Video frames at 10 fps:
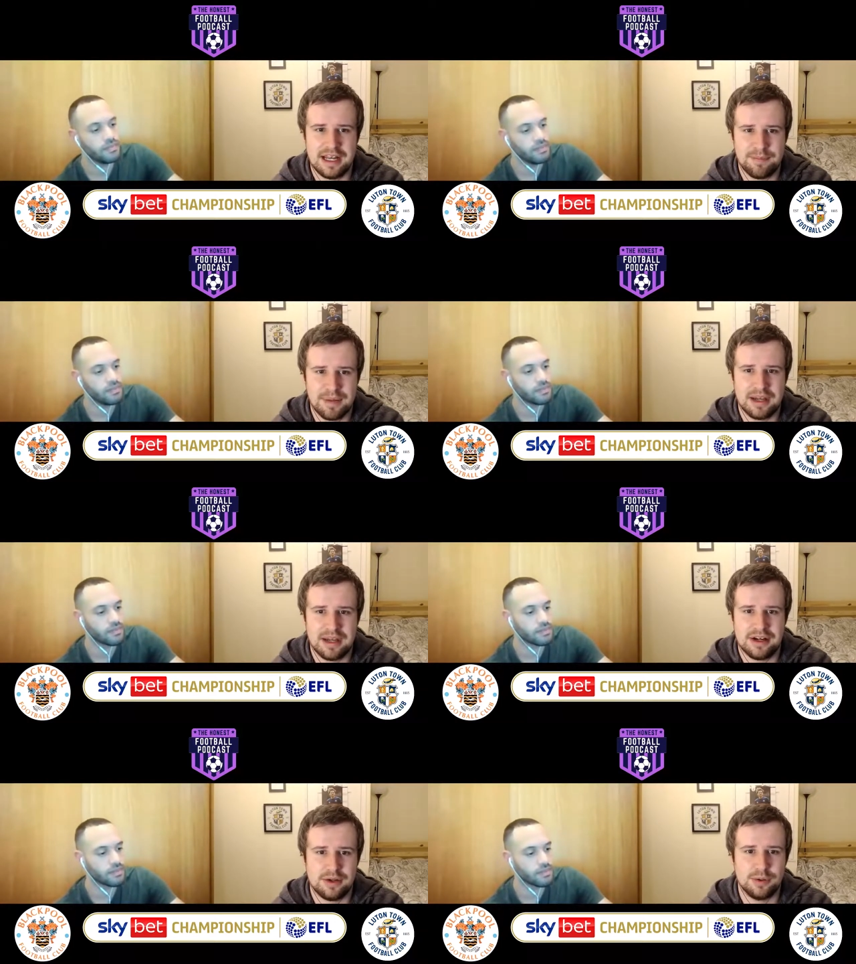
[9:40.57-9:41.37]
Speaker 1: in the bitter
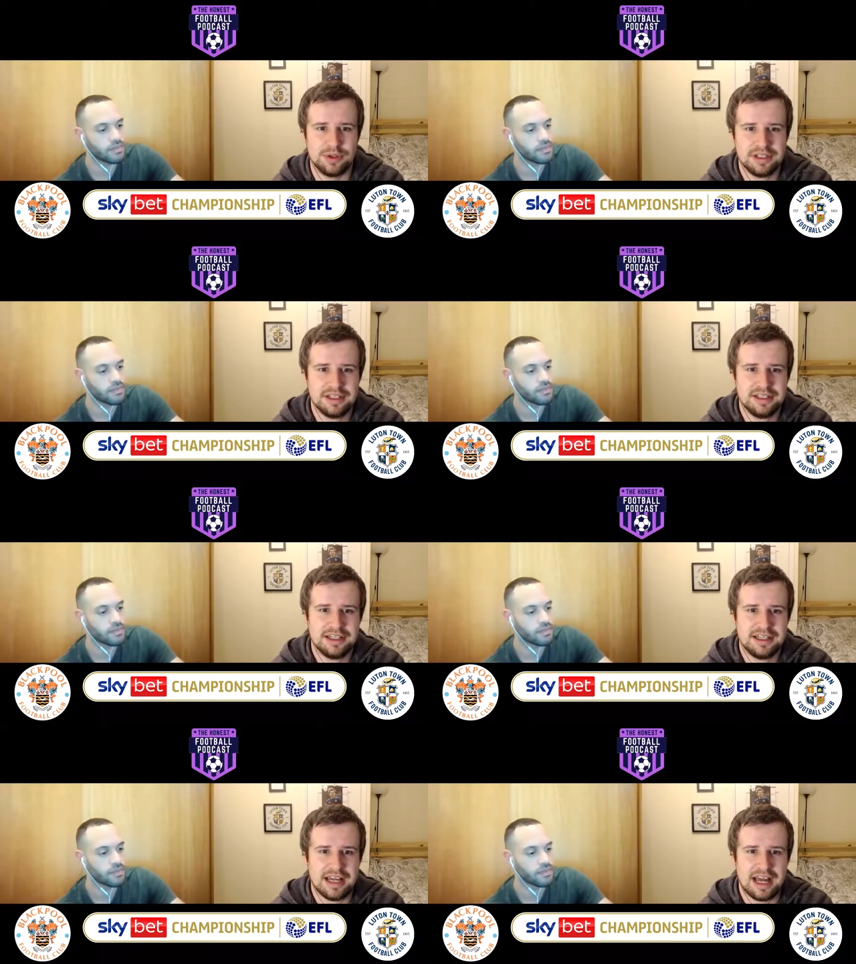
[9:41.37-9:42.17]
cold
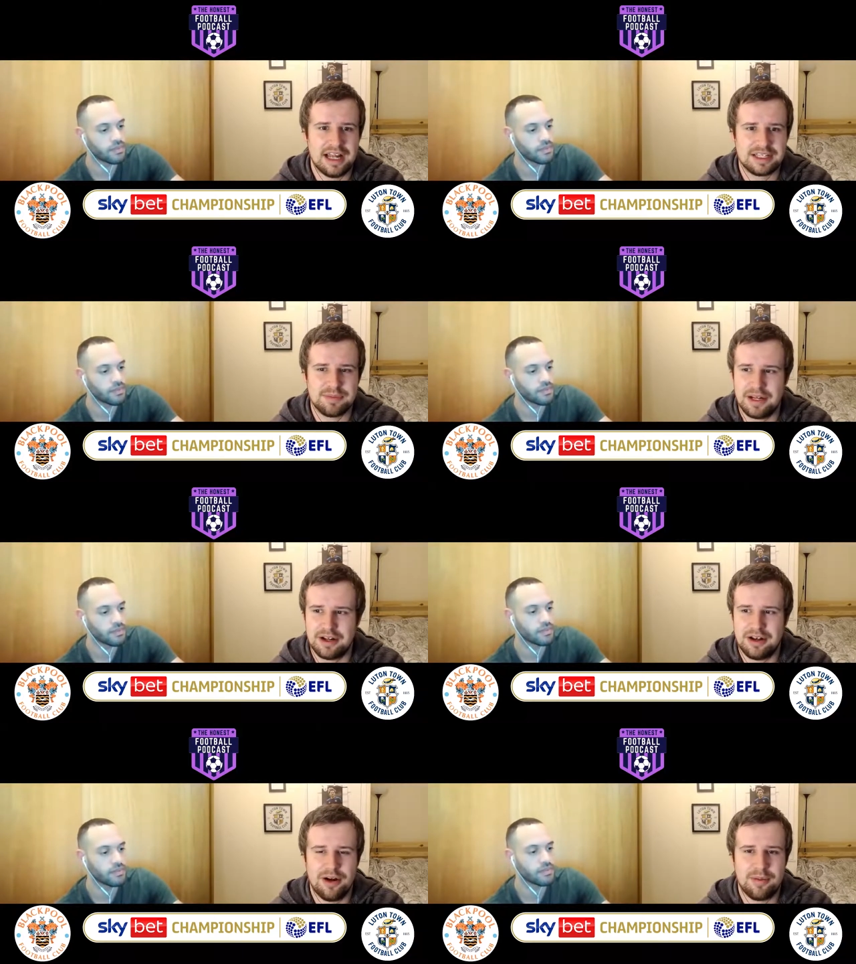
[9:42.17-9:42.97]
and spending a
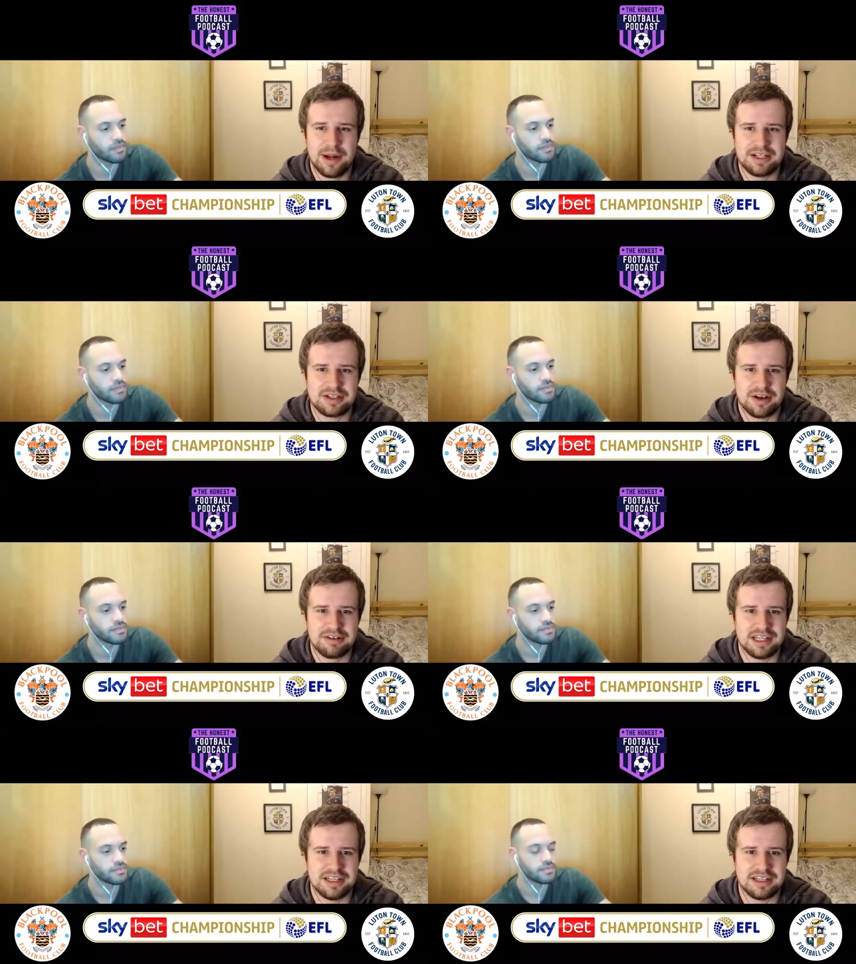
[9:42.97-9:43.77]
lot of money to go and
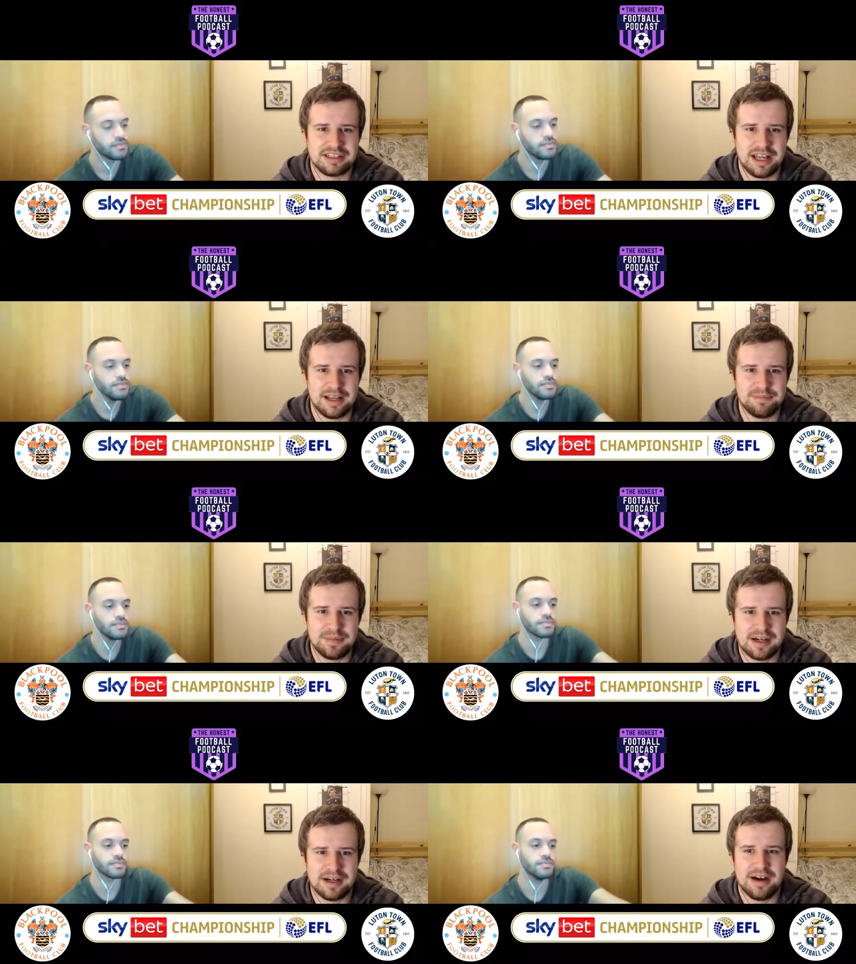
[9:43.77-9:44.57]
see this game,
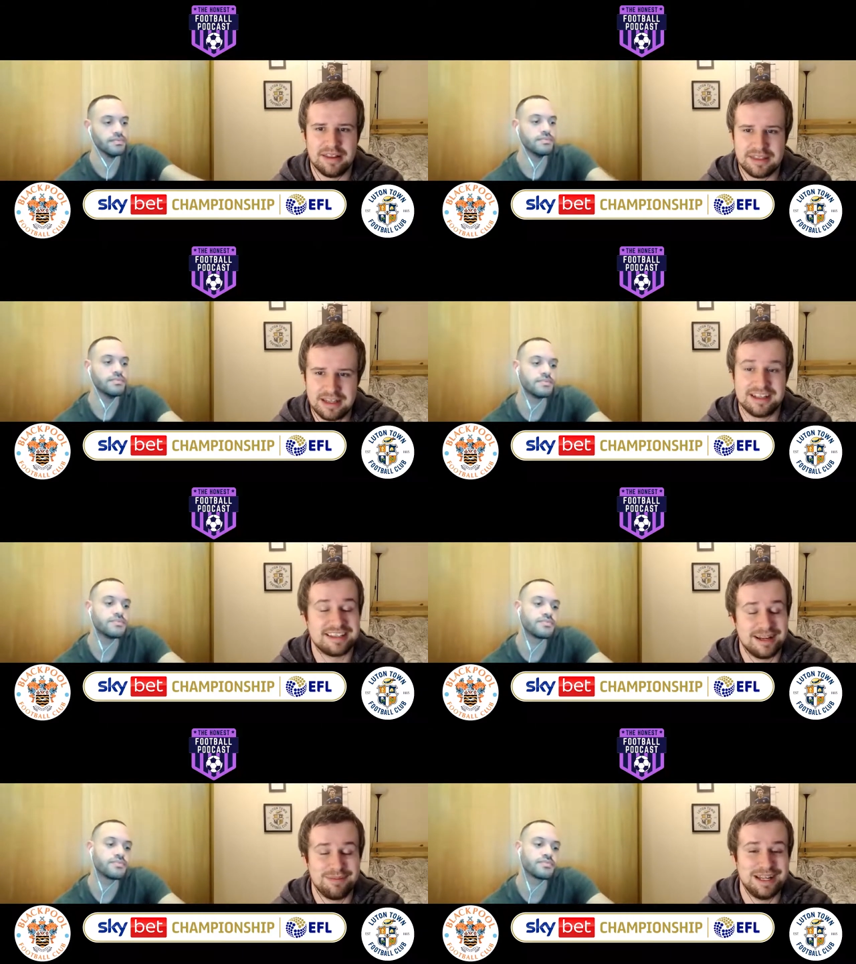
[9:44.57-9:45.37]
but I think it's
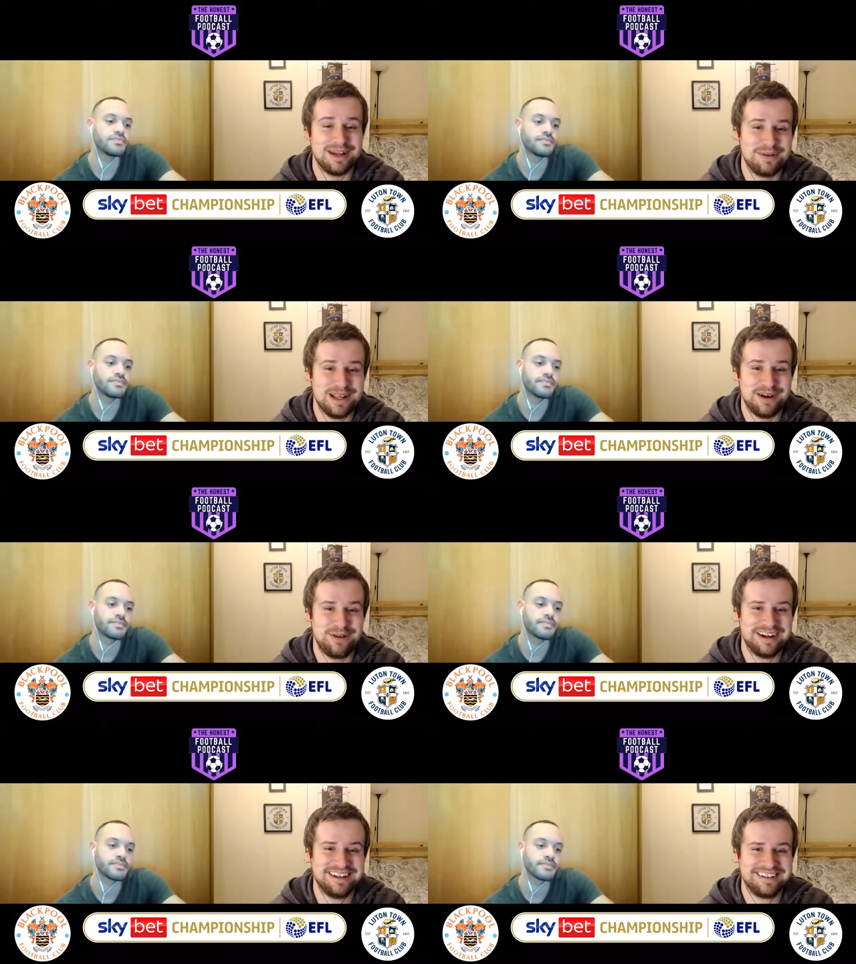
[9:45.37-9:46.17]
going to be 0-0.
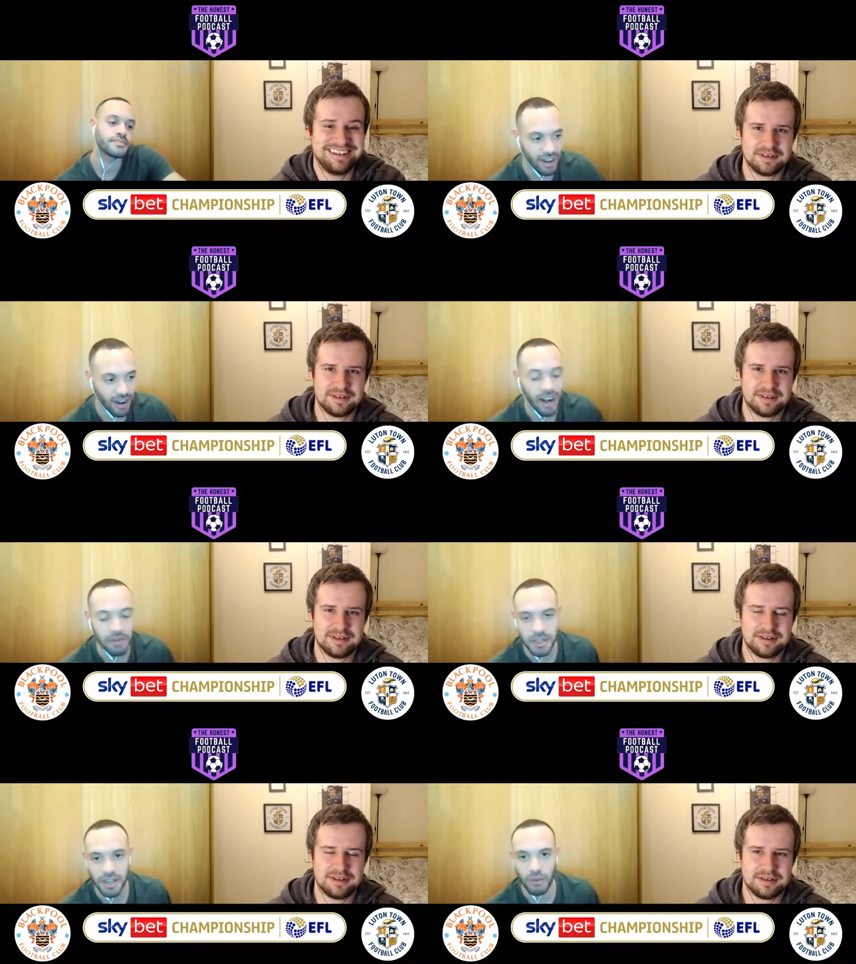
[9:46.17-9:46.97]
Speaker 2: I'm
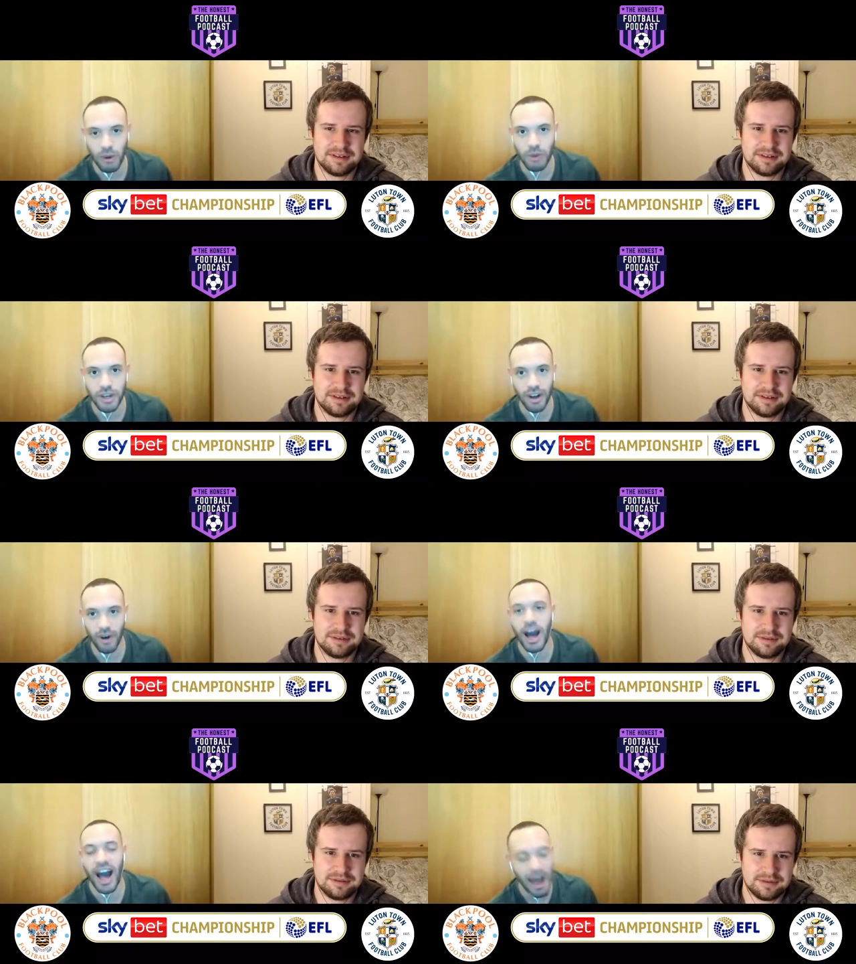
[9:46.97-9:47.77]
going to go 1-1. I'll
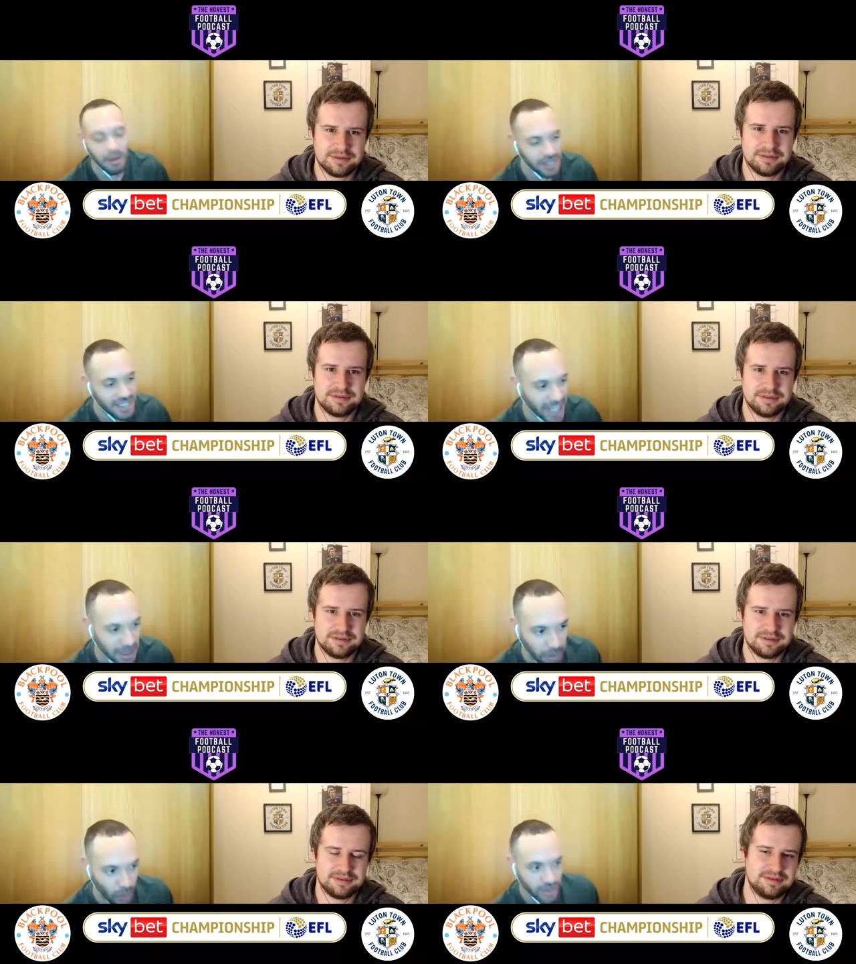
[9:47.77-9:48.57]
happily take the
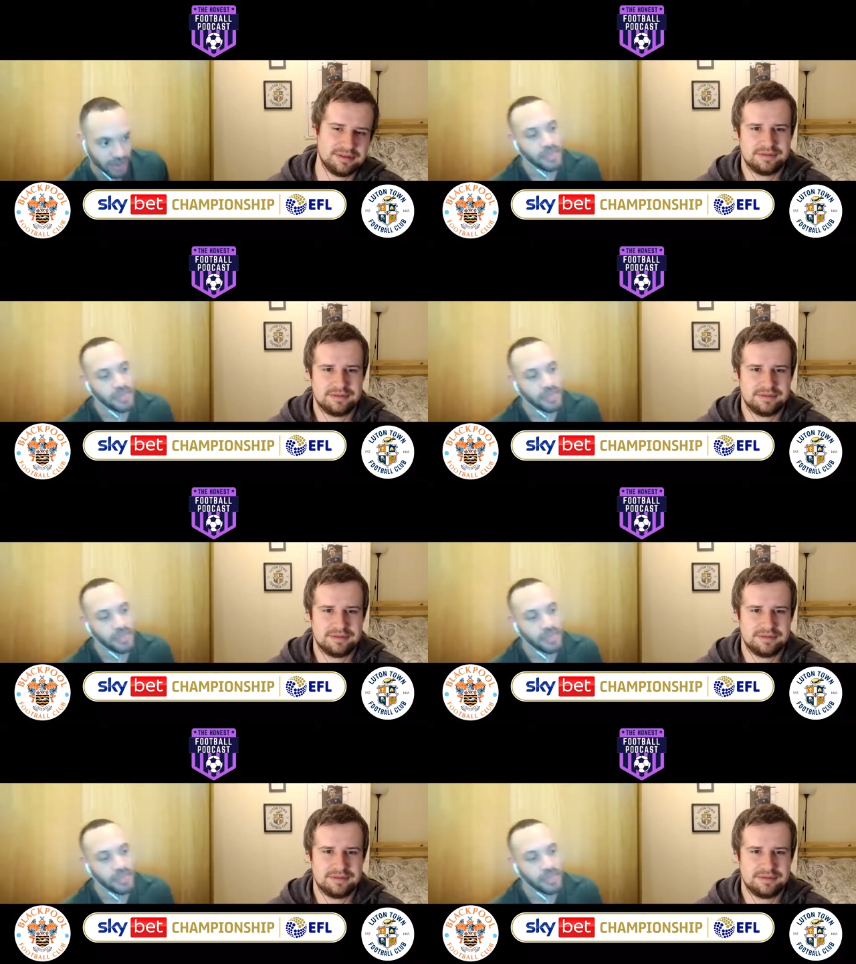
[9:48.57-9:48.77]
point